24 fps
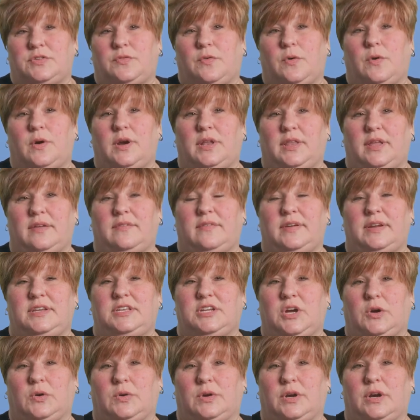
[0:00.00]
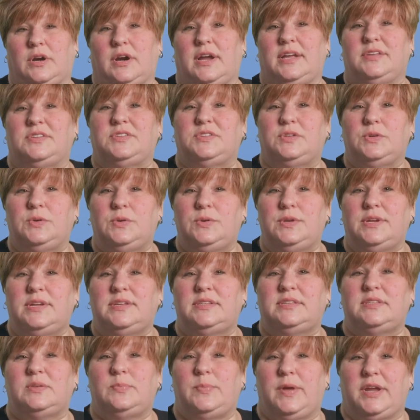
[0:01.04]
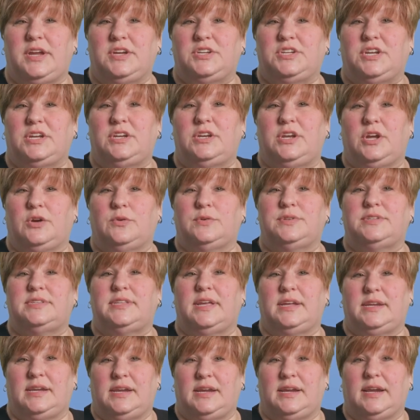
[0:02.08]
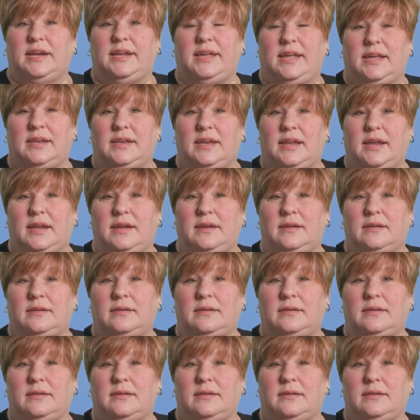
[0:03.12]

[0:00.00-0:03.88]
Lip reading: for a living donor as soon as the patient knows they need a kidney.